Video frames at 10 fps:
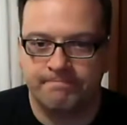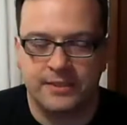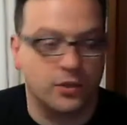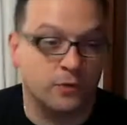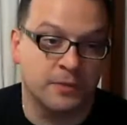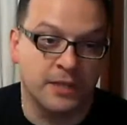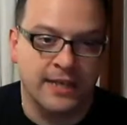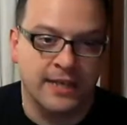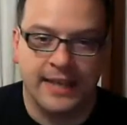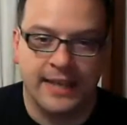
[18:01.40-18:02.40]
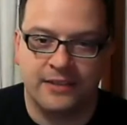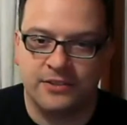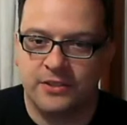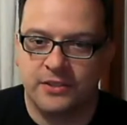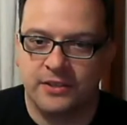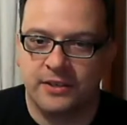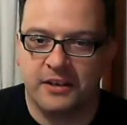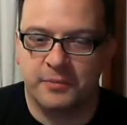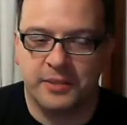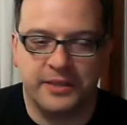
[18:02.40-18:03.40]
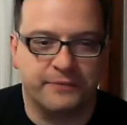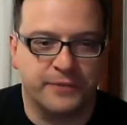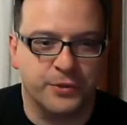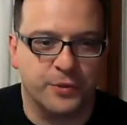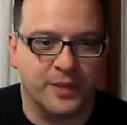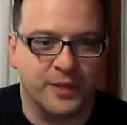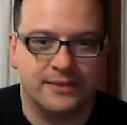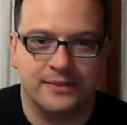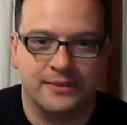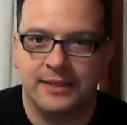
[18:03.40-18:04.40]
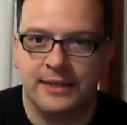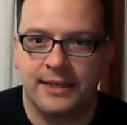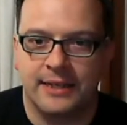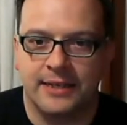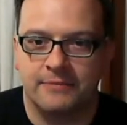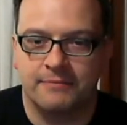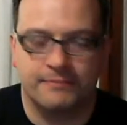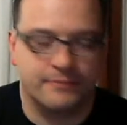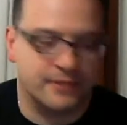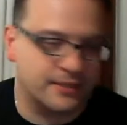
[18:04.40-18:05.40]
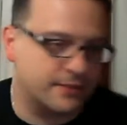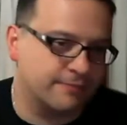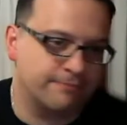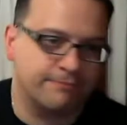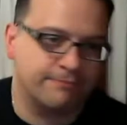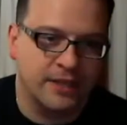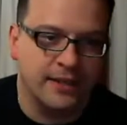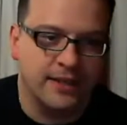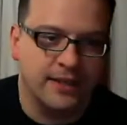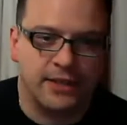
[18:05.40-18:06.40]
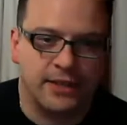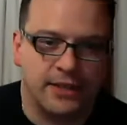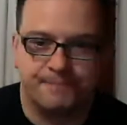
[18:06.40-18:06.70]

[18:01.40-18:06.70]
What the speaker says: so yeah, just a complete fluke, but it's great.